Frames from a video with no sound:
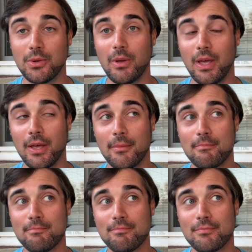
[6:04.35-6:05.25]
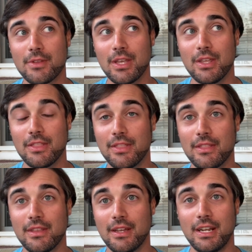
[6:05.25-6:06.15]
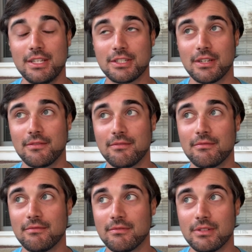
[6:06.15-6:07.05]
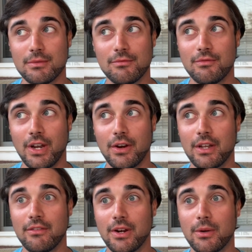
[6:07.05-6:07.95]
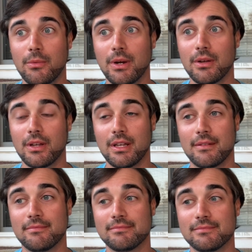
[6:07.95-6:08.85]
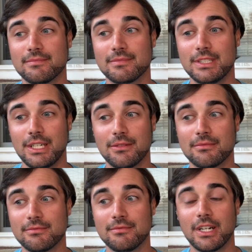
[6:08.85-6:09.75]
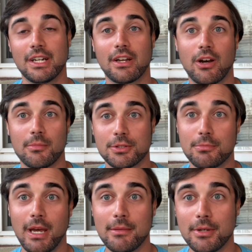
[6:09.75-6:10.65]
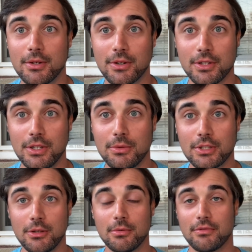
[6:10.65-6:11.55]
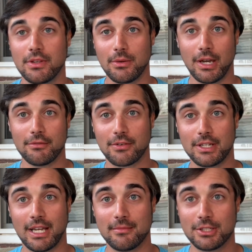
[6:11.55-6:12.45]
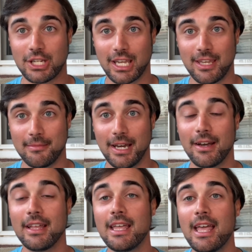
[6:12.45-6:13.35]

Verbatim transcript: And he's a very, very well, you know, very accomplished bait builder on YouTube if you have free time to check him out.